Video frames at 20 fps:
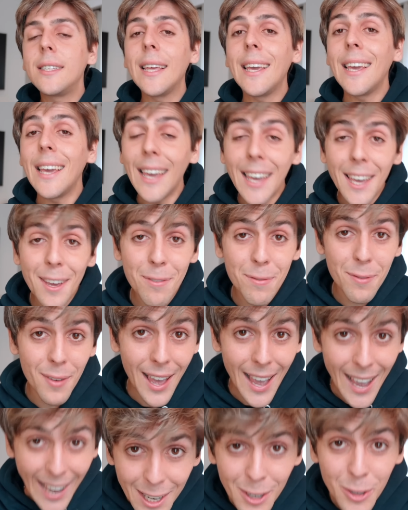the Eve
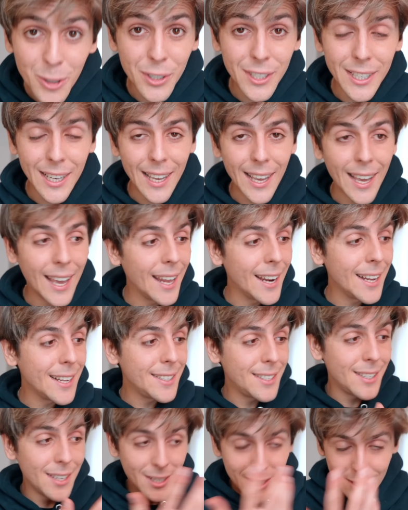Energy, and
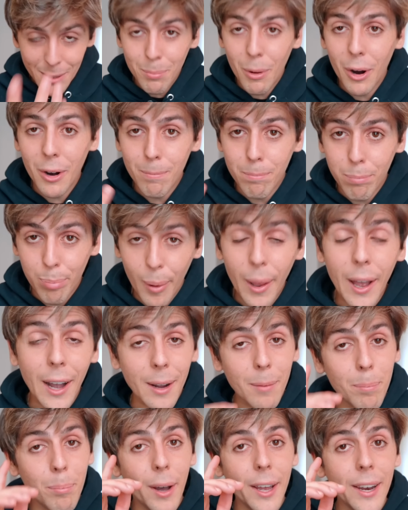it's a smart
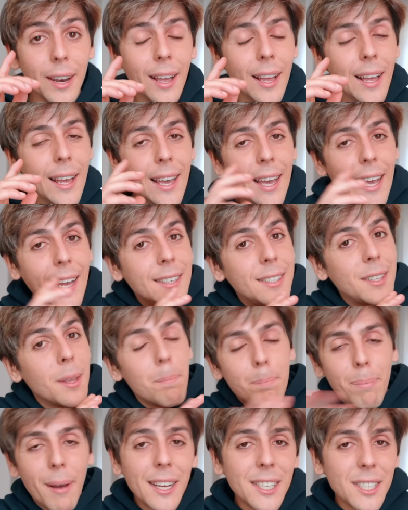plug, but it's the
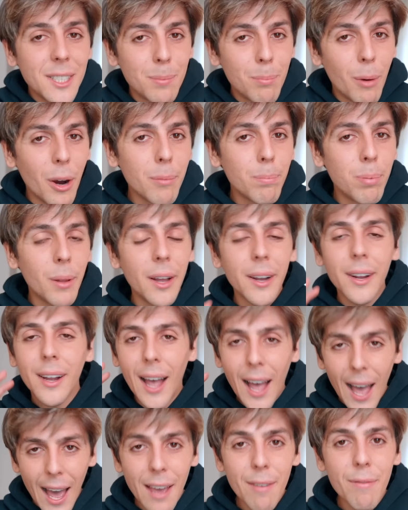best smart plug
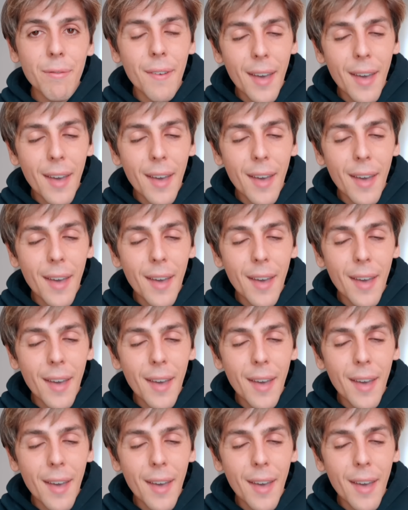I've